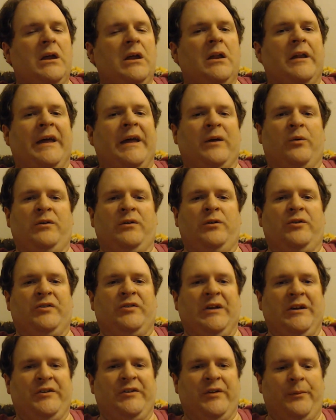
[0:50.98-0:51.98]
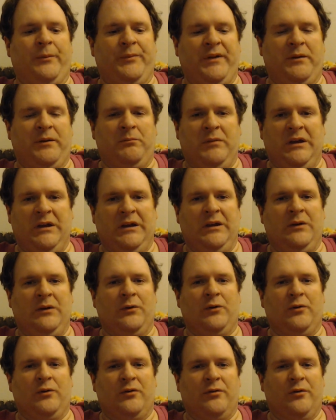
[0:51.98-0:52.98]
Like when you say something mean
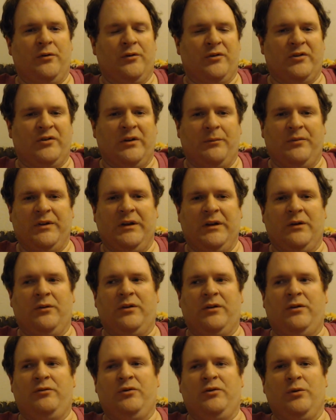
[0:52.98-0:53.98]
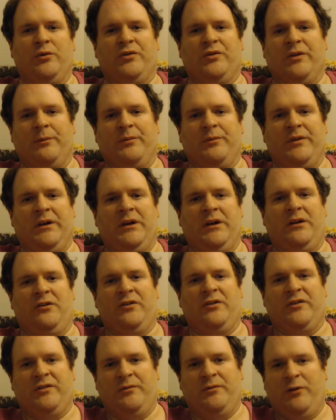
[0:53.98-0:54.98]
or something, or you do something, and
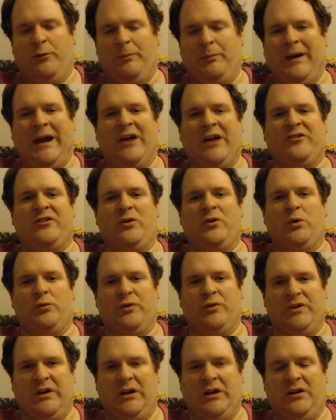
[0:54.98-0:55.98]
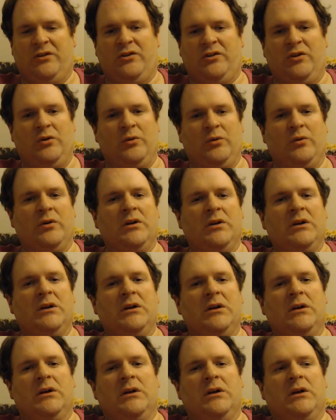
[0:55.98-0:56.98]
just your passion overtakes you.
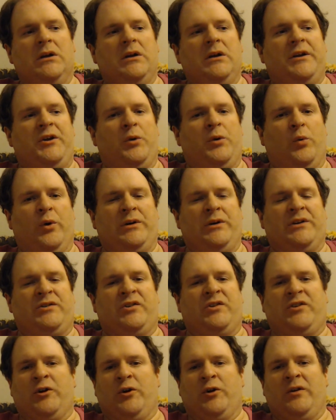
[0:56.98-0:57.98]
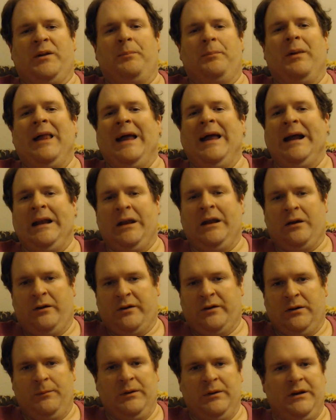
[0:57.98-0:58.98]
You weren't necessarily planning on
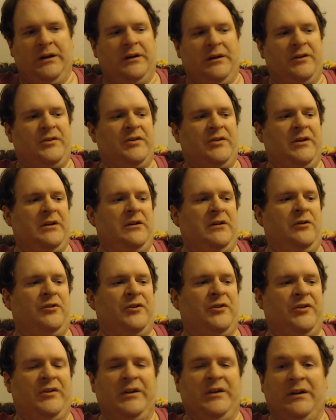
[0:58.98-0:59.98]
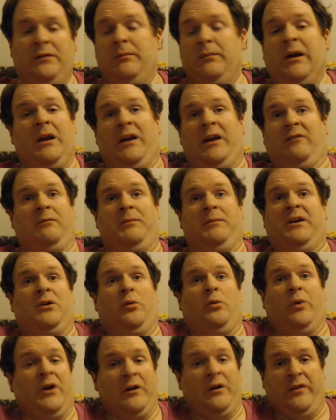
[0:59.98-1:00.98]
committing a sin, you just did it. You may not even be
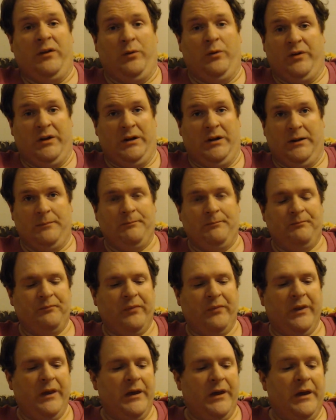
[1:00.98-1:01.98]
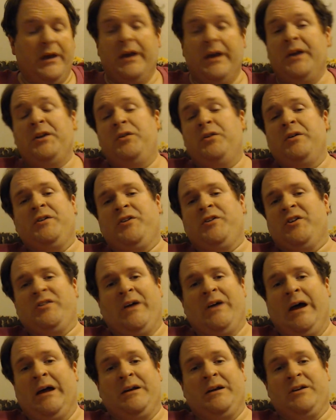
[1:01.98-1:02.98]
aware that you did it. Ignorance is
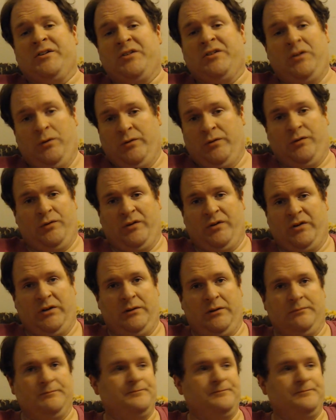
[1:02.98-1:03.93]
not an excuse for sin.